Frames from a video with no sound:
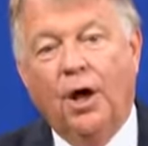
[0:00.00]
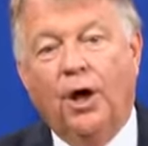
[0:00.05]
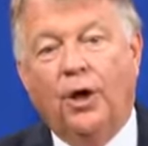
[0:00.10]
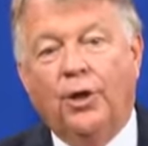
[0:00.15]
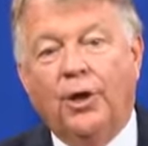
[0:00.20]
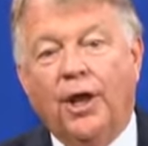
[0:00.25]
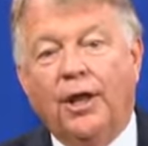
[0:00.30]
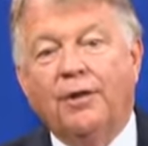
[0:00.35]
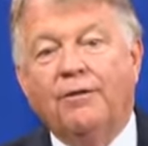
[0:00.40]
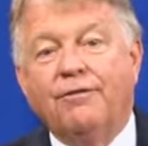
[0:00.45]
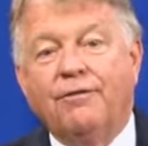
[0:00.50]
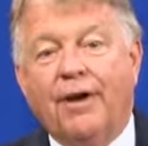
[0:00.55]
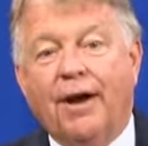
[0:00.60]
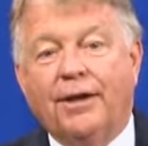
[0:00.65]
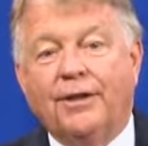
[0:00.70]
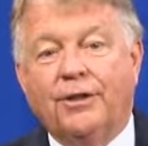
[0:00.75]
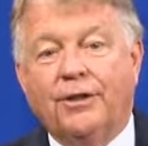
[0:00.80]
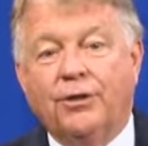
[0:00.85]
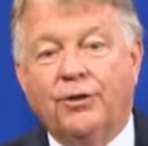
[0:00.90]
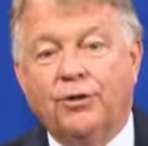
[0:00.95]
Another
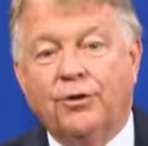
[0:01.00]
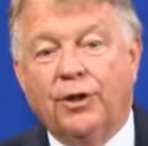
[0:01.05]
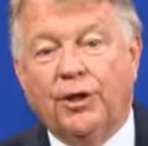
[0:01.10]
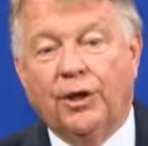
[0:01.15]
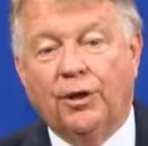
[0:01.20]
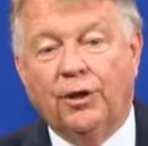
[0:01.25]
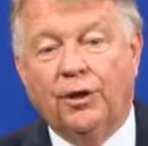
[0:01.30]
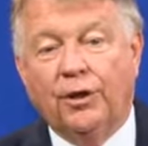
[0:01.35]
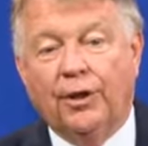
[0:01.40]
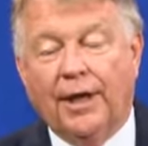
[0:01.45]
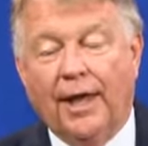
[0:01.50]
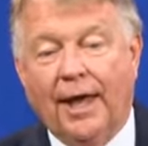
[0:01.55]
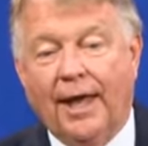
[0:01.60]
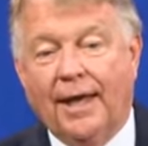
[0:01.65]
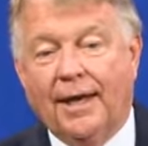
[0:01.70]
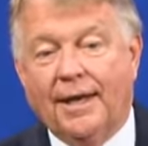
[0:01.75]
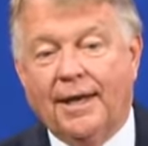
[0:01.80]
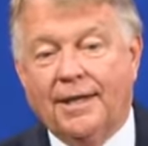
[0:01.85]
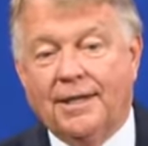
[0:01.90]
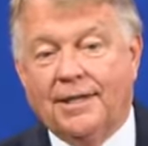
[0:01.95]
factor you can look
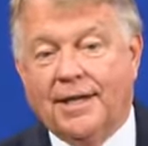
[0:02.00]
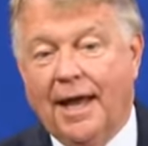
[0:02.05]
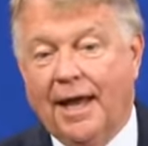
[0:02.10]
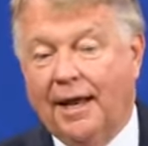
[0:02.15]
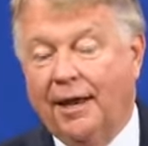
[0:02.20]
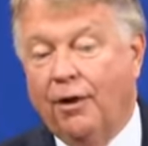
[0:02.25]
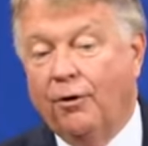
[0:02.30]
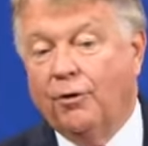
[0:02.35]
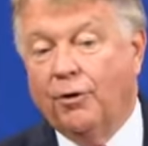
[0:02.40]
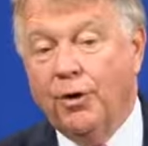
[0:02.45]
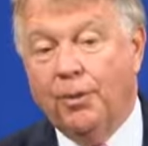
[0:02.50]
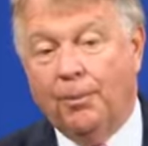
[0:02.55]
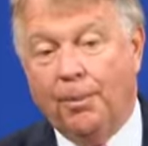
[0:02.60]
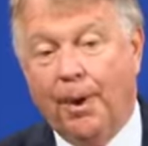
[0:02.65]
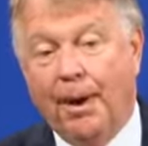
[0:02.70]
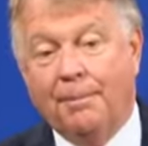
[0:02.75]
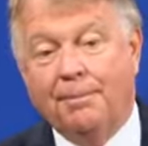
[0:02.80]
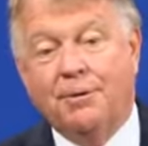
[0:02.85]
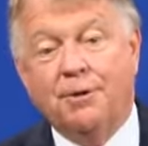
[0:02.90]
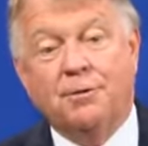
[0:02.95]
at is how long your
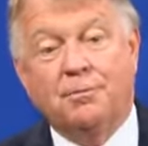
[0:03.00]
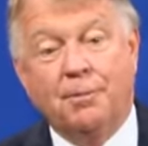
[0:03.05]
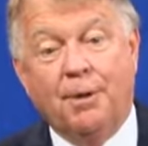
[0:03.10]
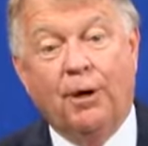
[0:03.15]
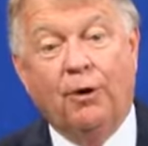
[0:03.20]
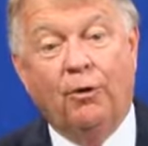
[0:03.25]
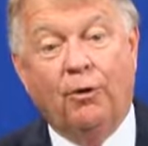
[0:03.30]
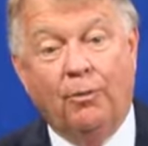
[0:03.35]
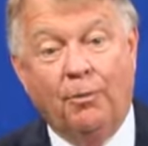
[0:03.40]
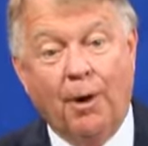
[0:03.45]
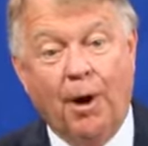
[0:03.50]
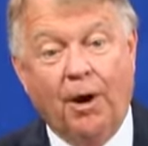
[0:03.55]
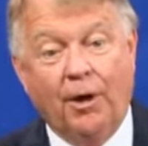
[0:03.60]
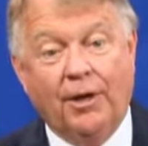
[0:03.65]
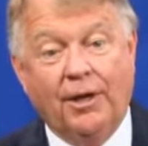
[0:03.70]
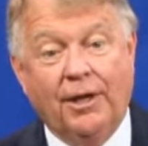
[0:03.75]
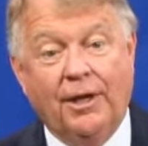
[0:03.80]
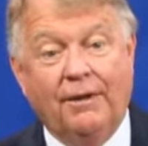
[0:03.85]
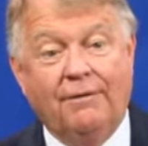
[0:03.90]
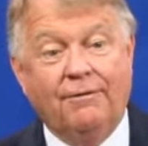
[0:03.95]
property has been on the
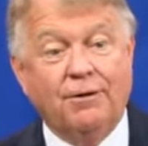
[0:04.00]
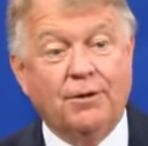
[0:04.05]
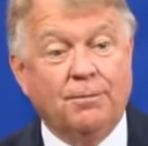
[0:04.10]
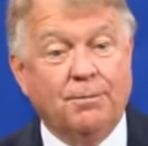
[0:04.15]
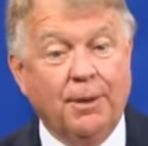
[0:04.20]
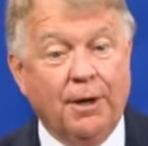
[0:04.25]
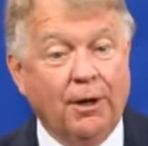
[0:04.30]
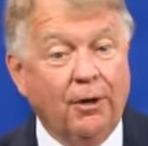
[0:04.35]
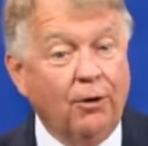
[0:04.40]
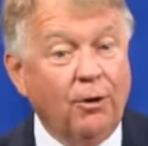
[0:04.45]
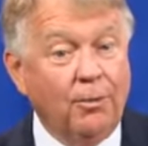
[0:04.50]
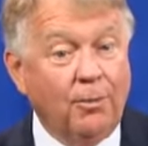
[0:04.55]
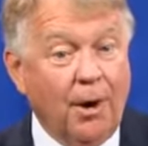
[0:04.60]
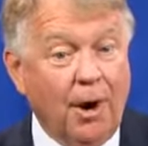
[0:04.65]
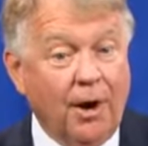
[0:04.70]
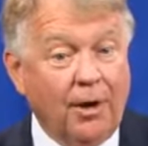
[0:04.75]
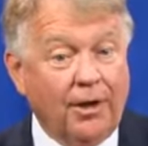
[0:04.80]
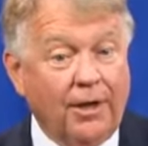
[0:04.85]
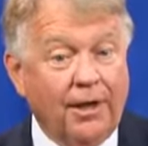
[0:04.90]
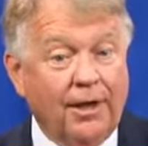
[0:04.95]
market. If it's been on the
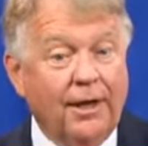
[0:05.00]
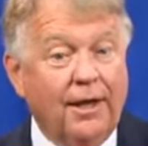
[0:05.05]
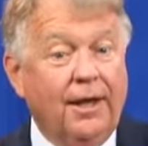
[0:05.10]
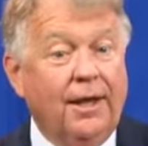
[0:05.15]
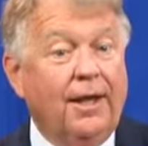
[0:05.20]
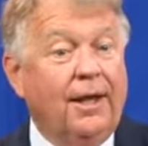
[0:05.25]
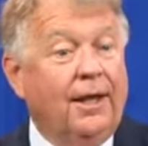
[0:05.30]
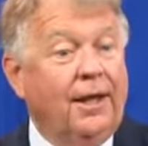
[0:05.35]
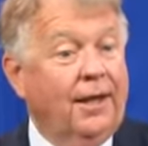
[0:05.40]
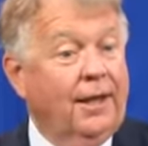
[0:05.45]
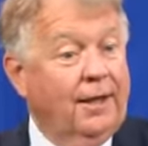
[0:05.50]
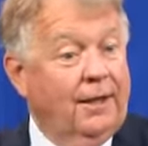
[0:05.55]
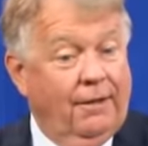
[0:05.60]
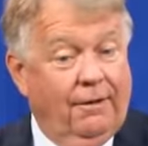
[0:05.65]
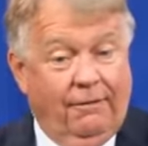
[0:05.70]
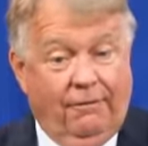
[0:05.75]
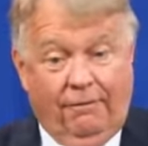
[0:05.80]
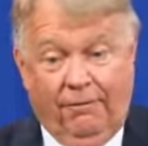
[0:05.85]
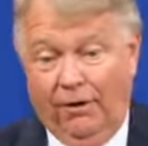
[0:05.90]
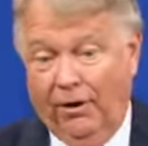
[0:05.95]
market
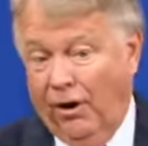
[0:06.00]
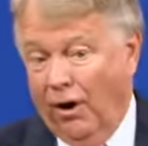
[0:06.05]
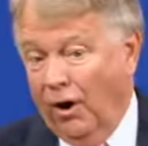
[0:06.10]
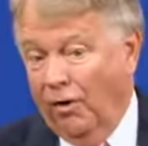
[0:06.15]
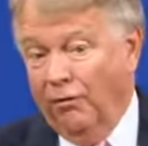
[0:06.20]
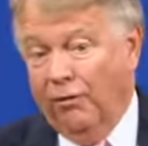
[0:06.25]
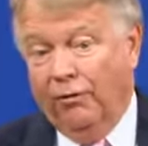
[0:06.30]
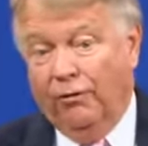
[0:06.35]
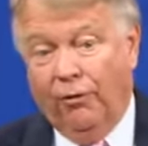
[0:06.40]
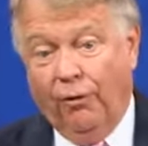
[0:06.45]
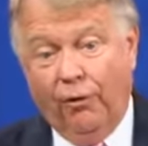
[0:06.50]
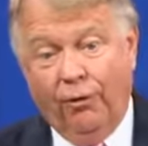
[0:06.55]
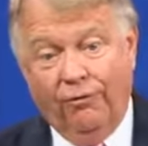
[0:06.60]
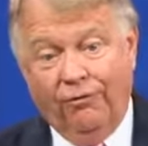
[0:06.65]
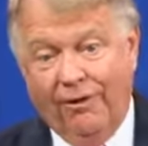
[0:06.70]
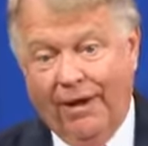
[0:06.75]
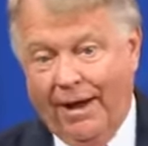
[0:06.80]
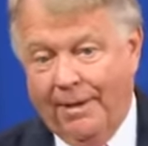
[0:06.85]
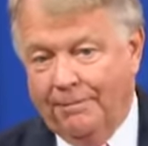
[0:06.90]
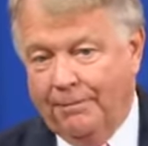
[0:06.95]
for over 4 or
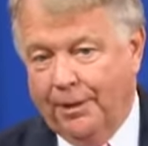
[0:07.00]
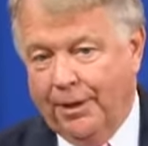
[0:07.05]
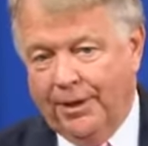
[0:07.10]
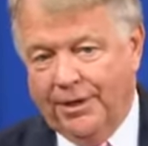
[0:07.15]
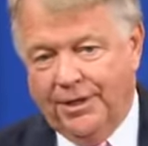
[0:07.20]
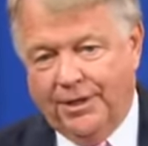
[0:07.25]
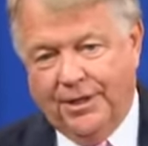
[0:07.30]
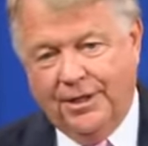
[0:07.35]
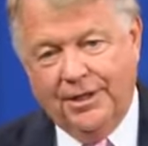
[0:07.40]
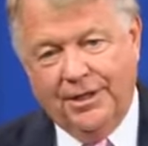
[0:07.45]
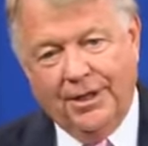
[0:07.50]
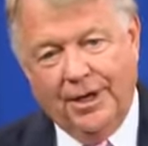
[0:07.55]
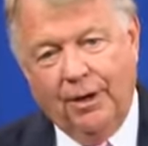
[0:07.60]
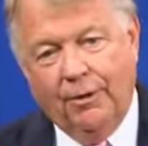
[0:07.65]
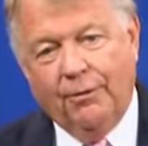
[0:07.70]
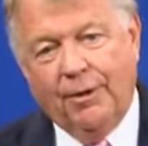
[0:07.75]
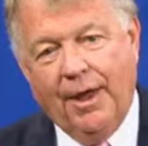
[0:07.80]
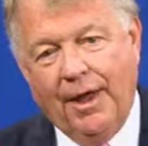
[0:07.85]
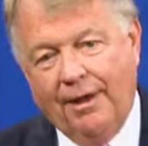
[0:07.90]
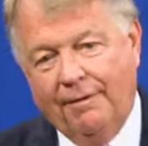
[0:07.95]
5 months and you
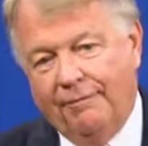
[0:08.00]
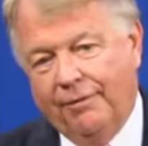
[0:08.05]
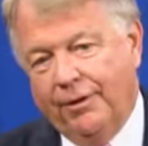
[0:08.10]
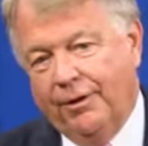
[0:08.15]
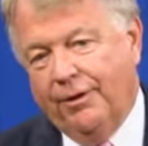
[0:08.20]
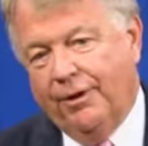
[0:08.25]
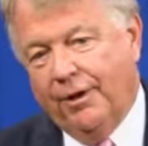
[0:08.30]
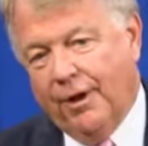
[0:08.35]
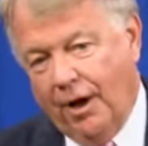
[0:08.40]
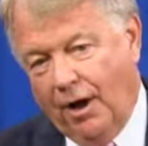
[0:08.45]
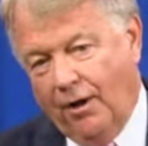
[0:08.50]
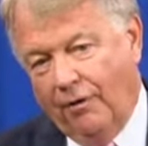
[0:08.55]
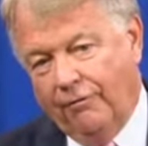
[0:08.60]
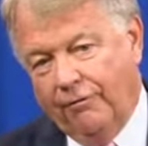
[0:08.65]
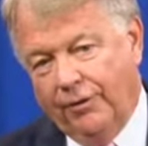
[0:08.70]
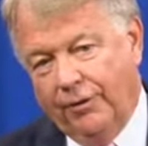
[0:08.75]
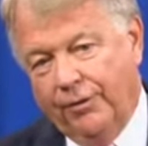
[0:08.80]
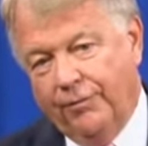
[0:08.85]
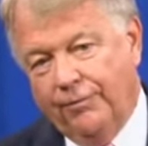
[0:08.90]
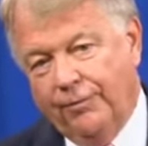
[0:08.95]
don't have an
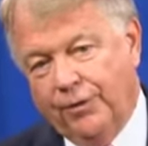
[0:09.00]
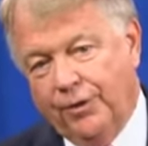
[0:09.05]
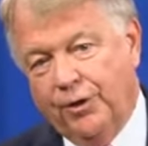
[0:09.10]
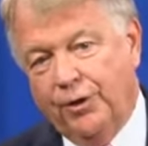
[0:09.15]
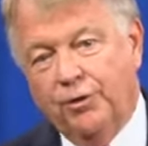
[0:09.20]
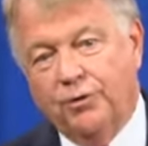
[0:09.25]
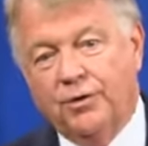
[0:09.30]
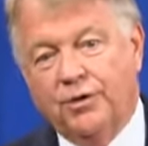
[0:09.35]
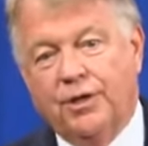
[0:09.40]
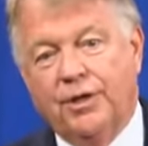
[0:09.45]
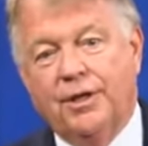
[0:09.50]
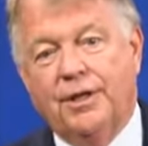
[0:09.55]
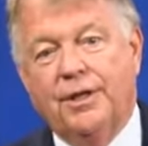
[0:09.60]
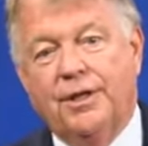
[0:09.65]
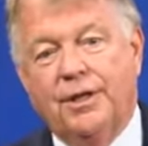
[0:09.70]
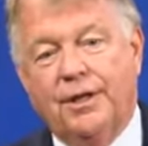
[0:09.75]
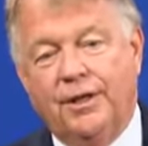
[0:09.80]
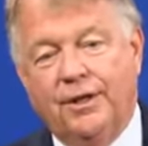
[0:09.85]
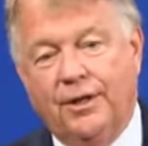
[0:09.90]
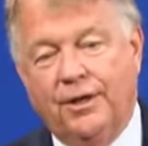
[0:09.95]
offer,
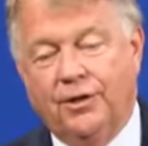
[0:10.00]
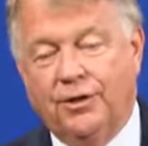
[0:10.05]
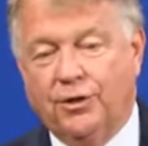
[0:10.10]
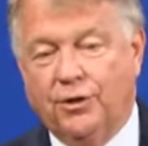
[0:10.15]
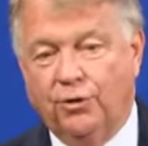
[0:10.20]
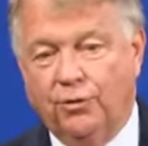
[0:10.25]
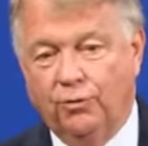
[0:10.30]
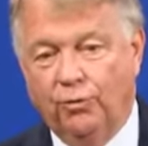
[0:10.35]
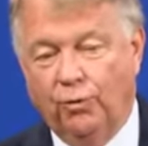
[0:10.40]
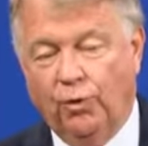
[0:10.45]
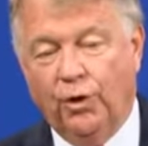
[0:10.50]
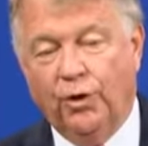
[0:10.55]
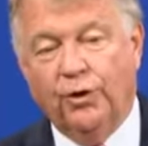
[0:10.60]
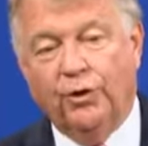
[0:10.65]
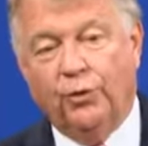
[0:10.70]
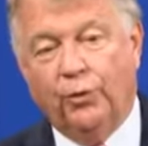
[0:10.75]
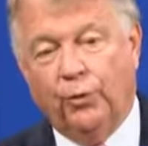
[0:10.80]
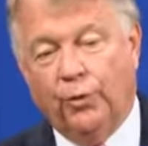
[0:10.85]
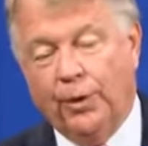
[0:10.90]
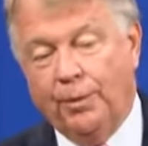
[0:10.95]
usually there's 1
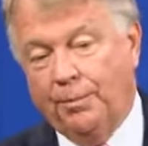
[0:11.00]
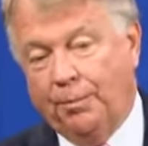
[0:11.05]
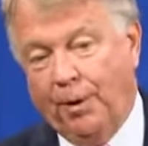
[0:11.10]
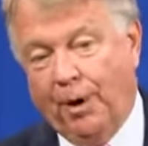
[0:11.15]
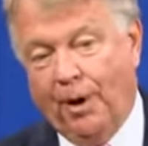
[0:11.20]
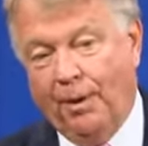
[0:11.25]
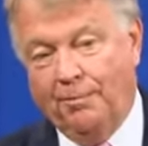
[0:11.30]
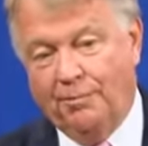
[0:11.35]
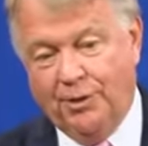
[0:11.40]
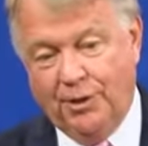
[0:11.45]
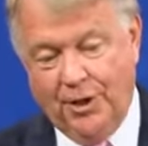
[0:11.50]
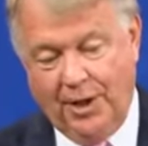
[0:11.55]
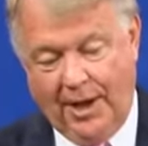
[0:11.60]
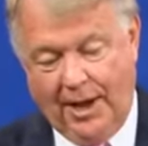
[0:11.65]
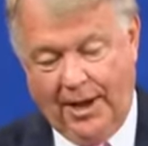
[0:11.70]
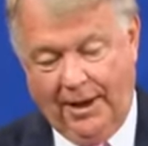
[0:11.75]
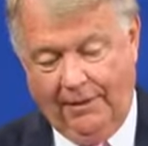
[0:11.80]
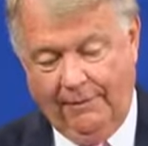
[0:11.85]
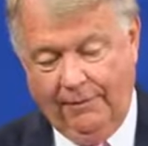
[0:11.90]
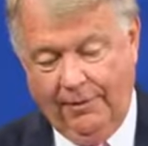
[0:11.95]
or 3 problems you
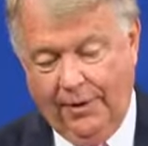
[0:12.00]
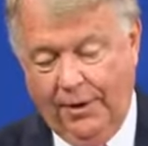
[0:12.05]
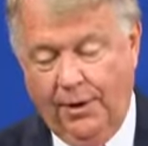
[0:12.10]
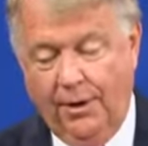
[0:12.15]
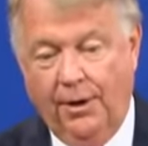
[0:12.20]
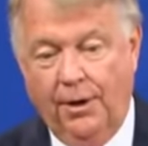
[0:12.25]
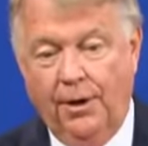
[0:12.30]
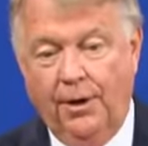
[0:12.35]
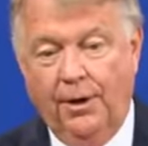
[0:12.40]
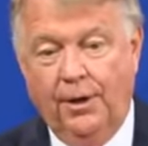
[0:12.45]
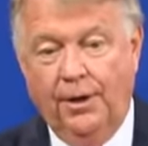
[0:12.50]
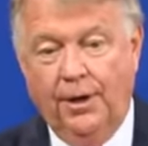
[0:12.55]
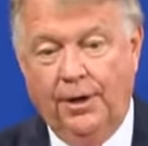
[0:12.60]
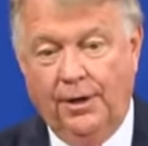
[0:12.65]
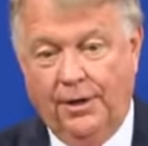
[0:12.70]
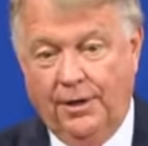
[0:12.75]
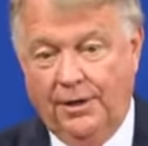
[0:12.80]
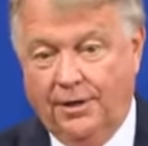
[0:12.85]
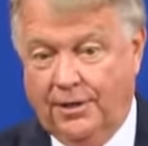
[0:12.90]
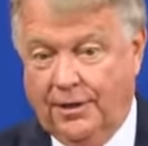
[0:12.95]
have.
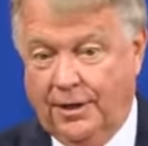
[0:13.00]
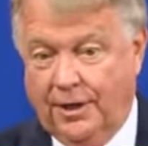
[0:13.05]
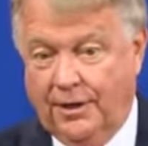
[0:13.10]
It's